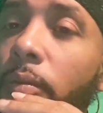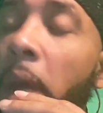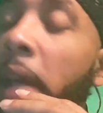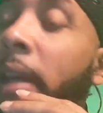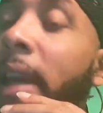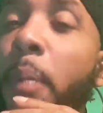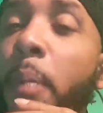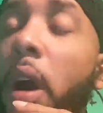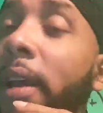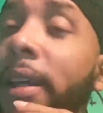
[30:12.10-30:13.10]
and
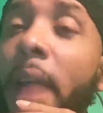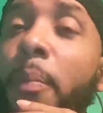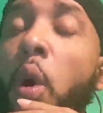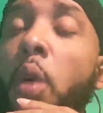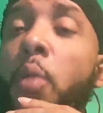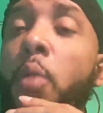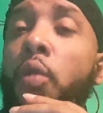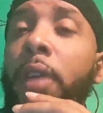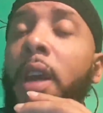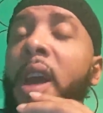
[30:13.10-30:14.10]
kept on
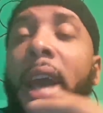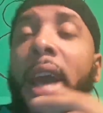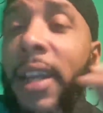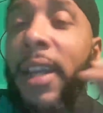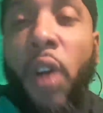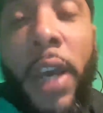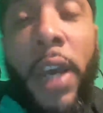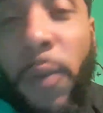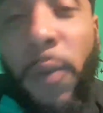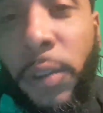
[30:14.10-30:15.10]
moving. And they thought
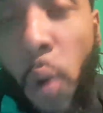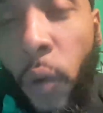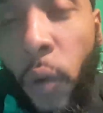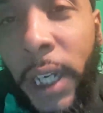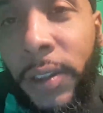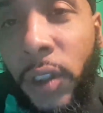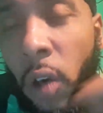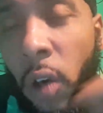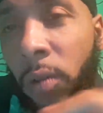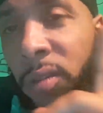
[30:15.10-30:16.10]
he was moving in
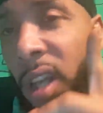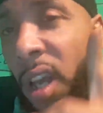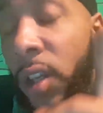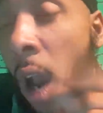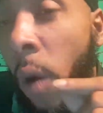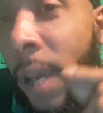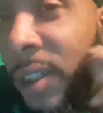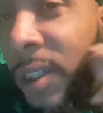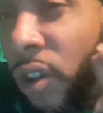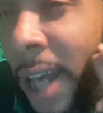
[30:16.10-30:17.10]
circles. No, he
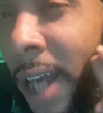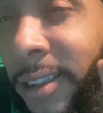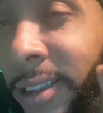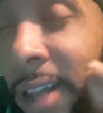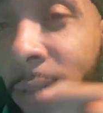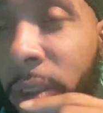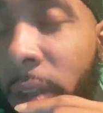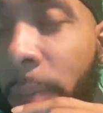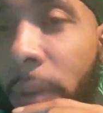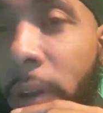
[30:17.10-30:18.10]
was trying to tell them
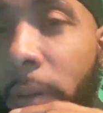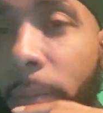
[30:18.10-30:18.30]
something.